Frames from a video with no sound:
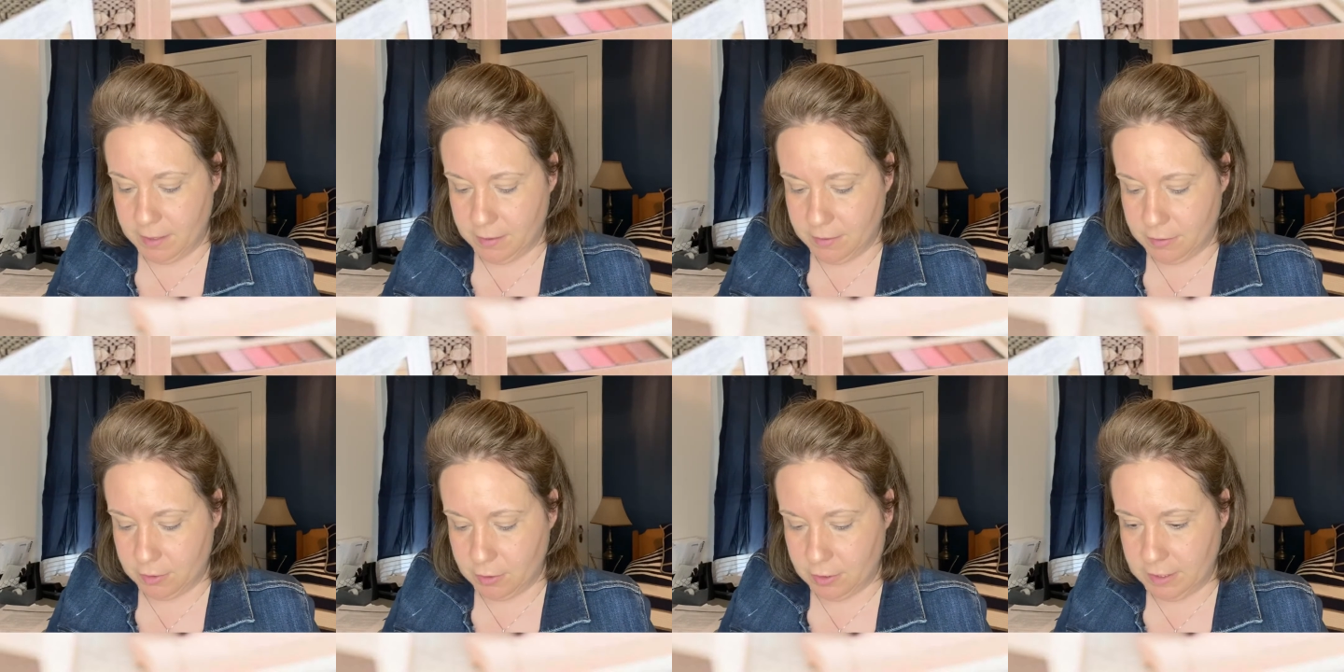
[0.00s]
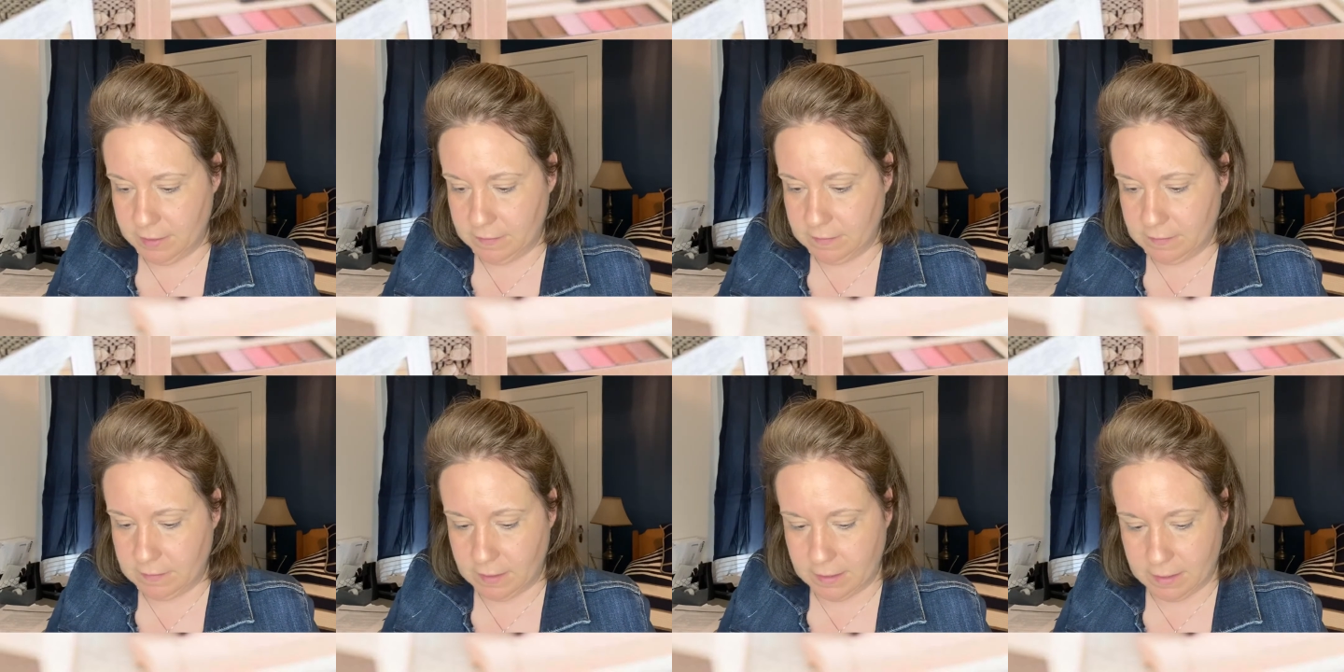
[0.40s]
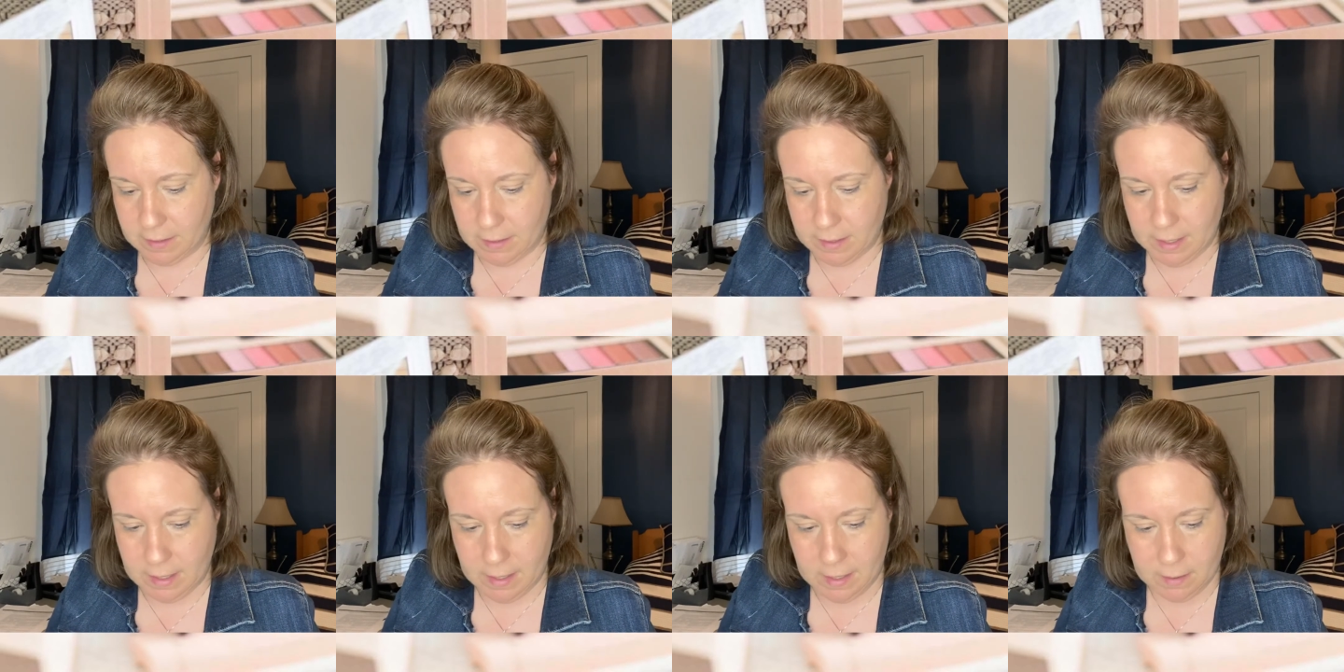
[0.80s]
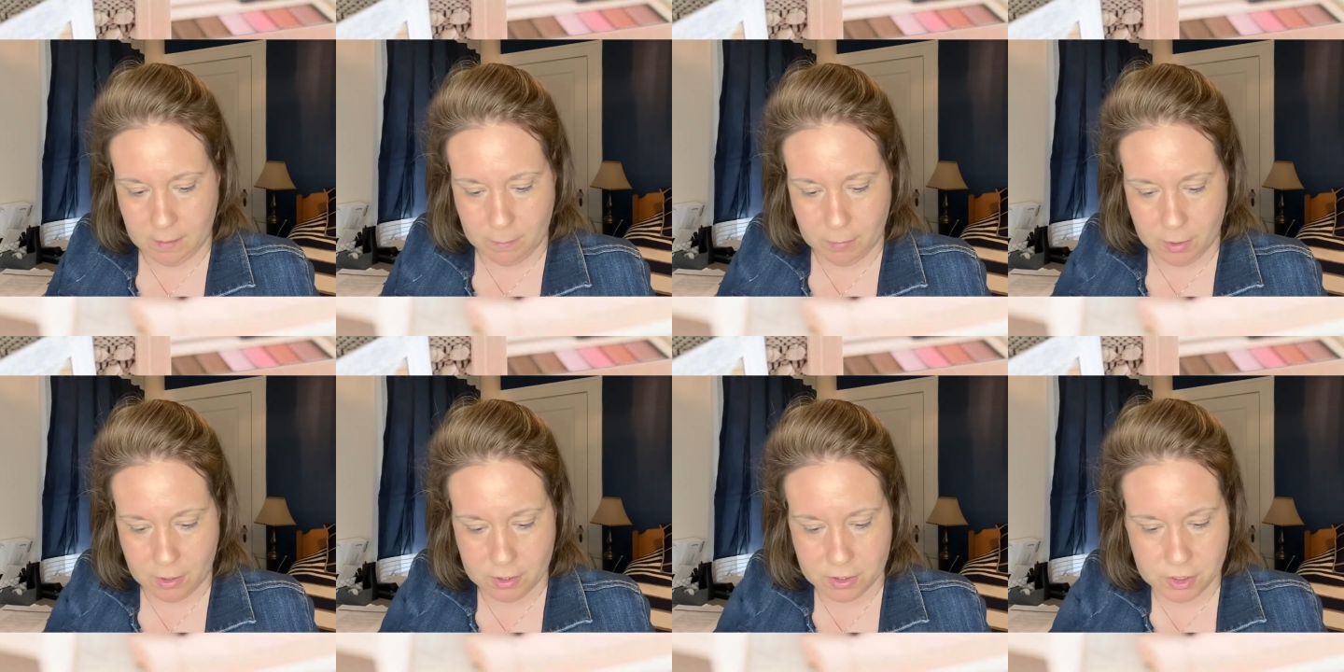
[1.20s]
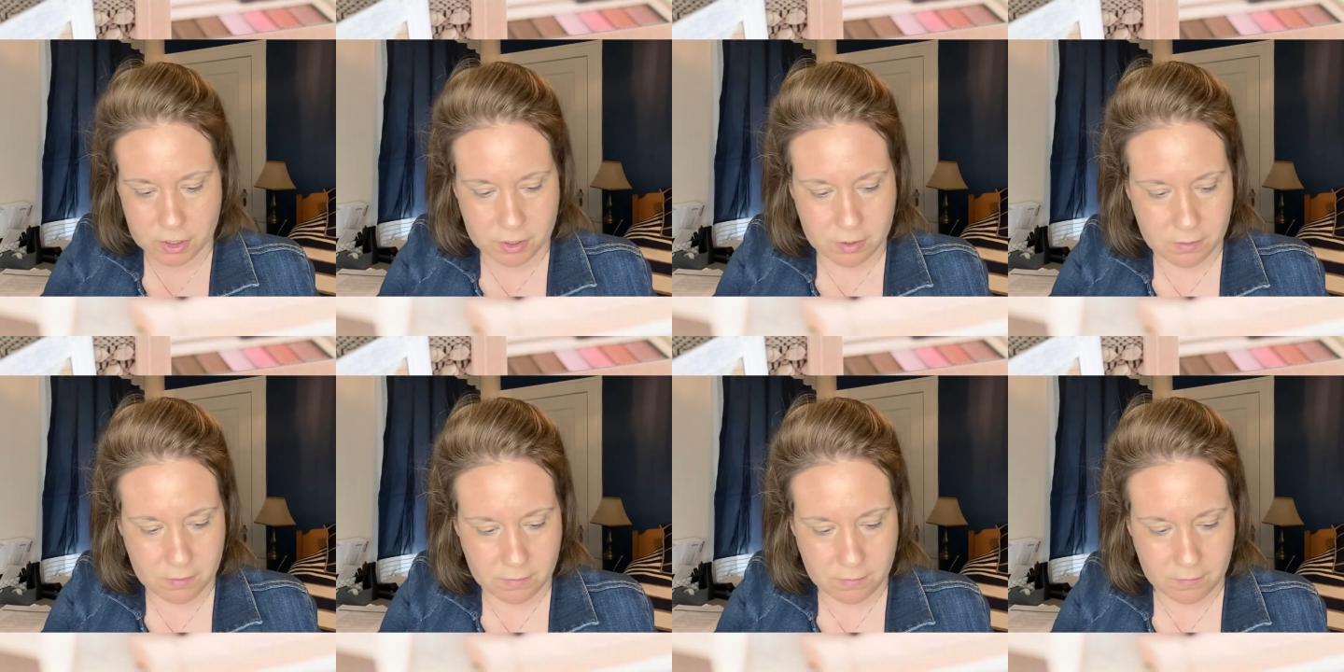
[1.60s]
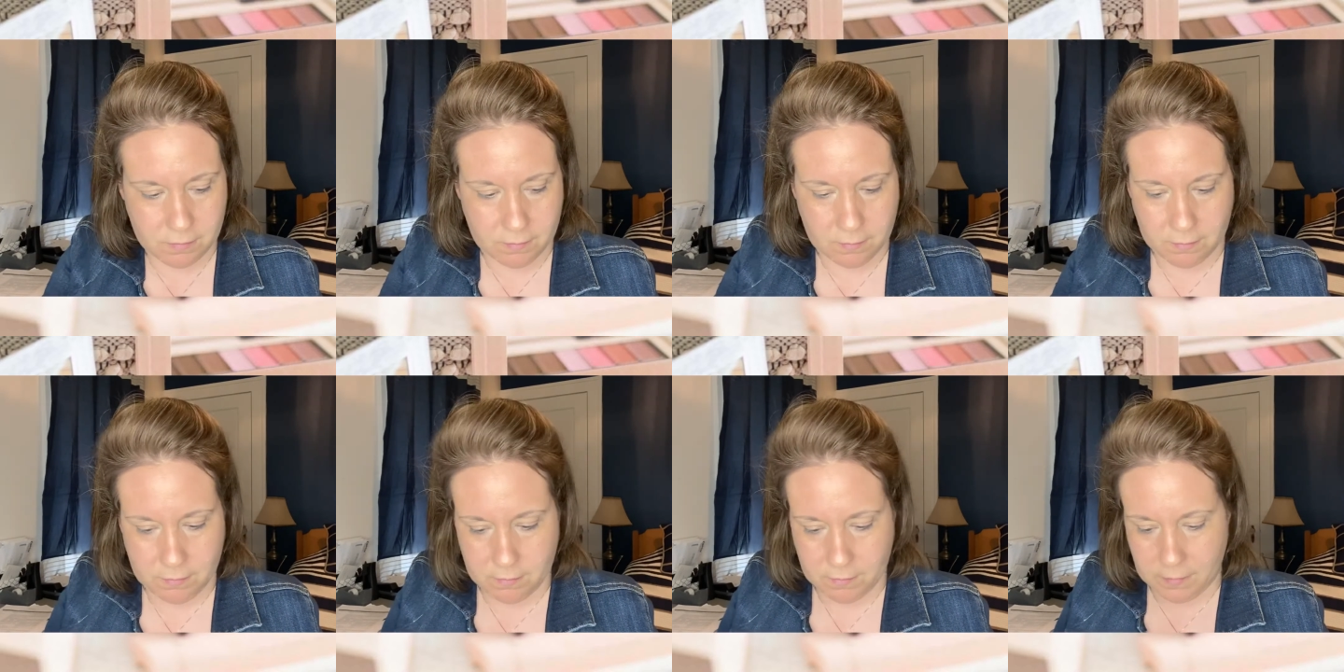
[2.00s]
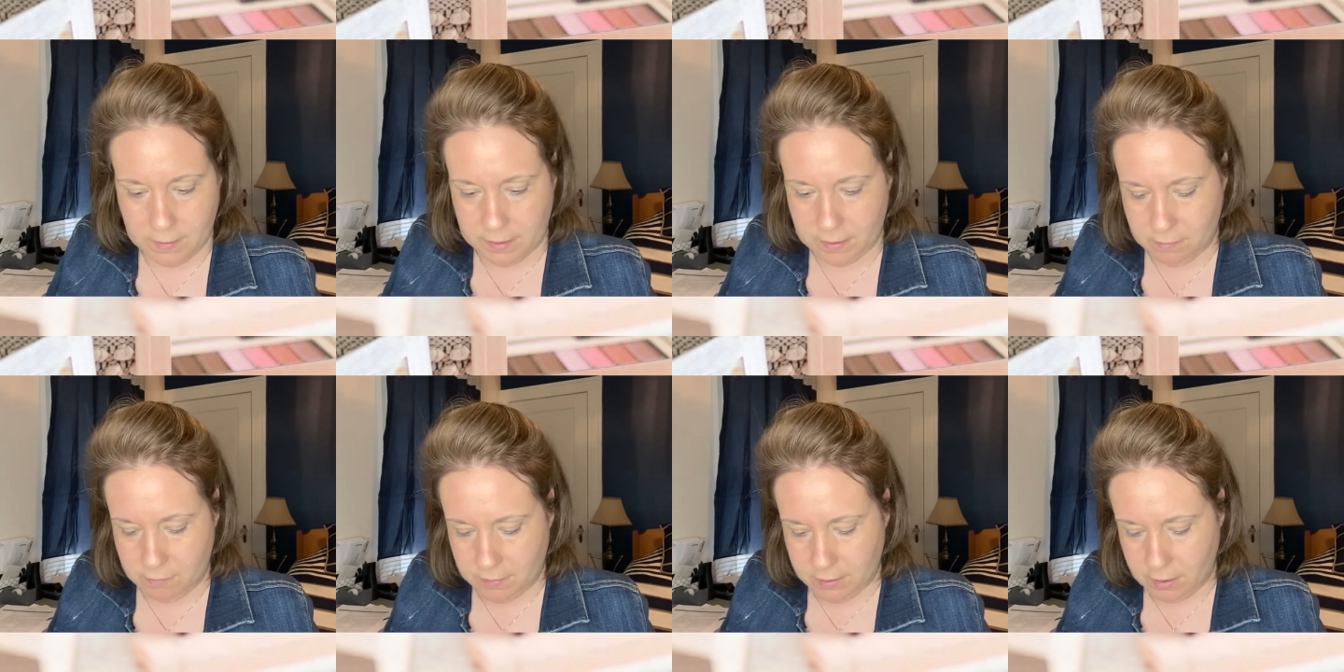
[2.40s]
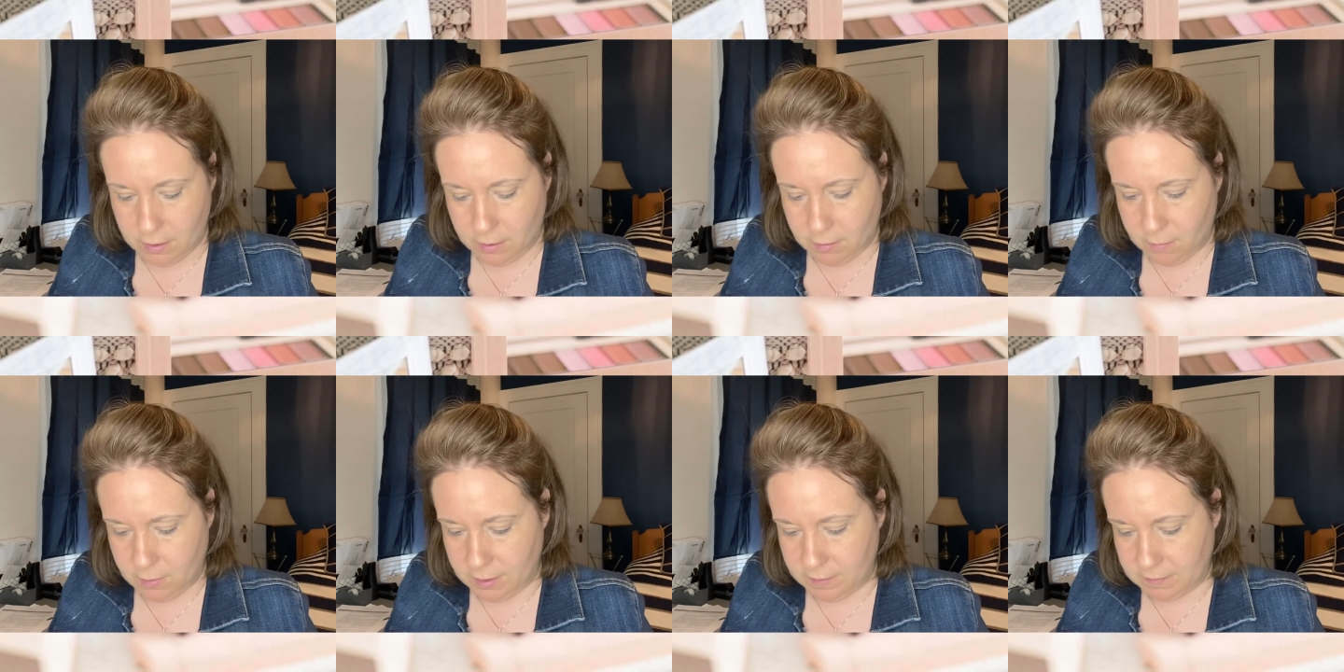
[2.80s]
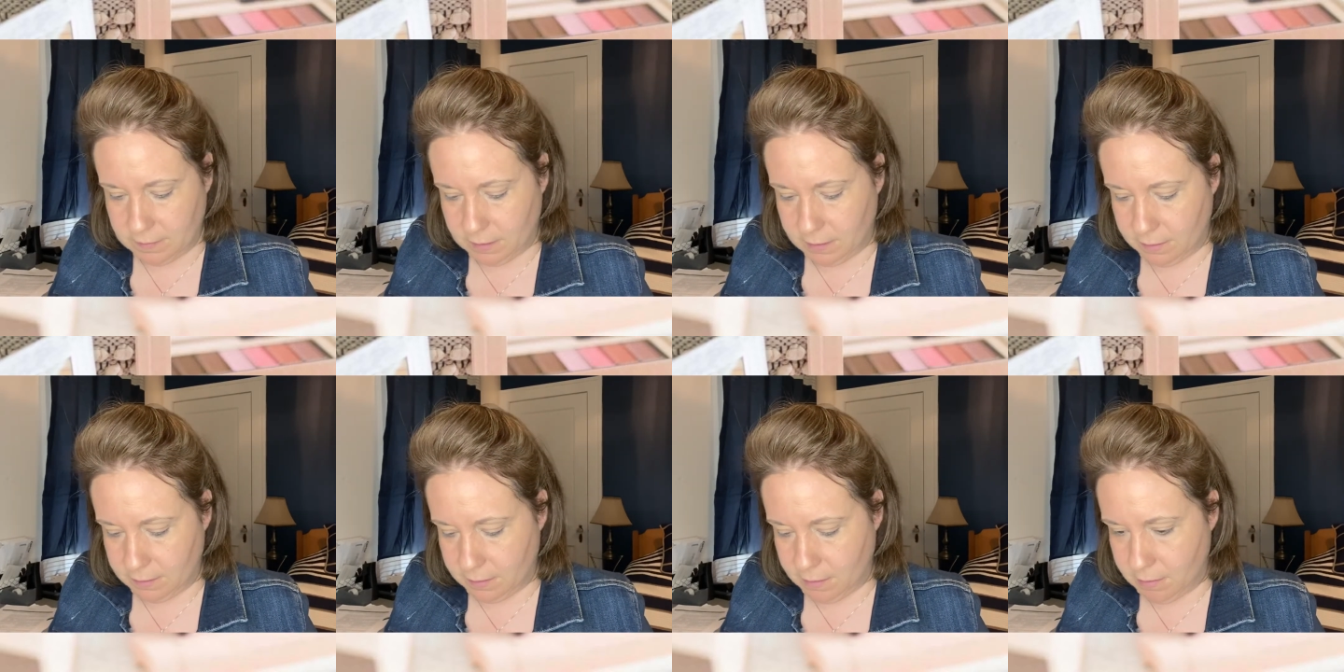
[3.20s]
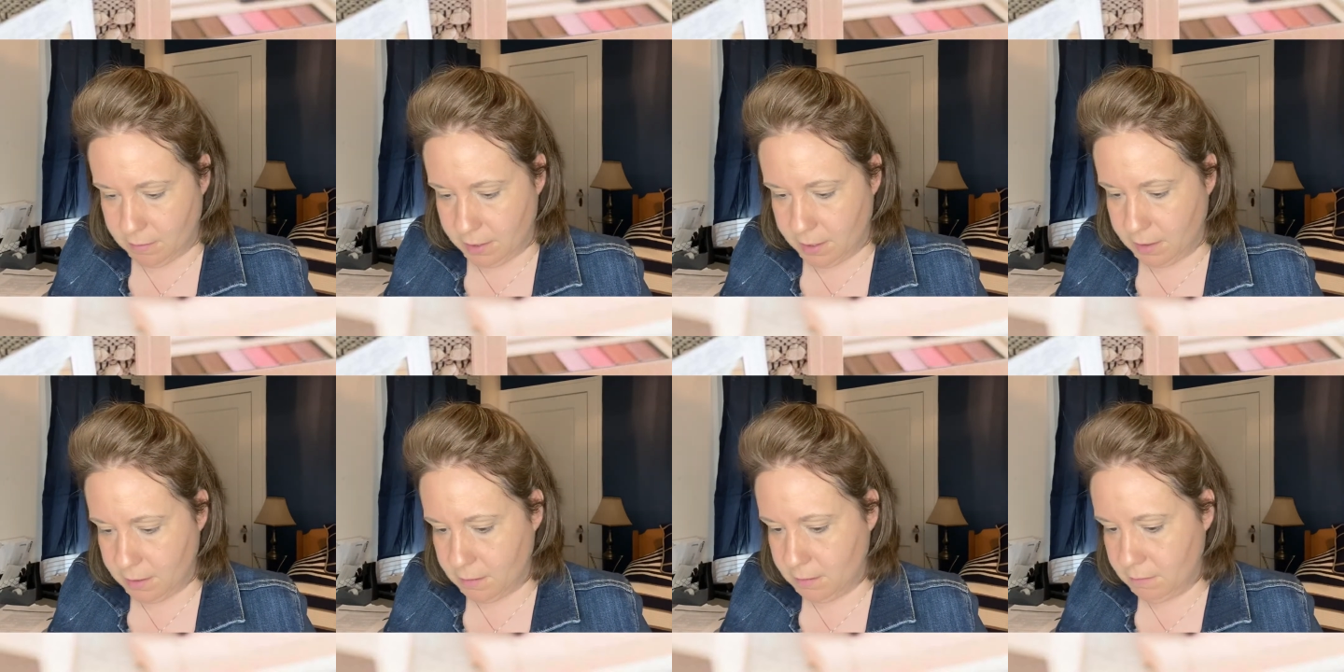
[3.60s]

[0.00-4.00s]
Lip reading: 30-second hack brush. If I can figure out where I set it down at.